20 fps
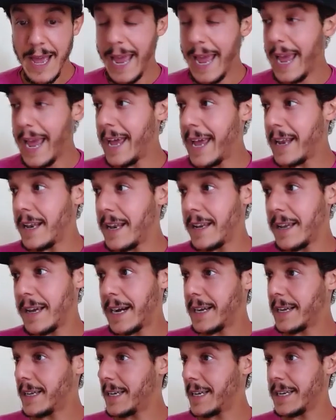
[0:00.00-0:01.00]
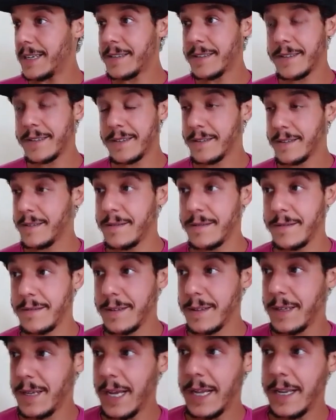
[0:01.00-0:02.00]
And I guess
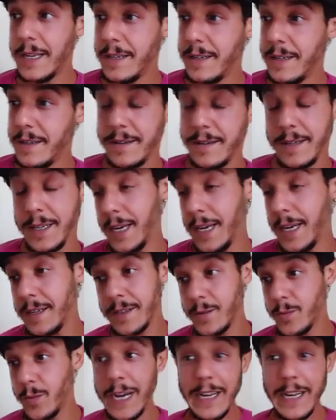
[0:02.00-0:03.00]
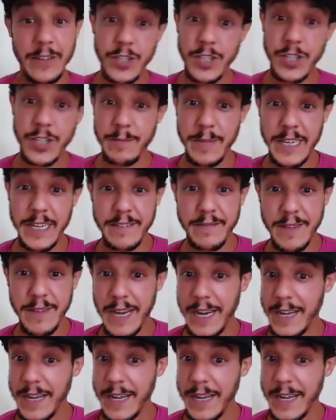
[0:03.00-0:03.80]
it's wild shit, man.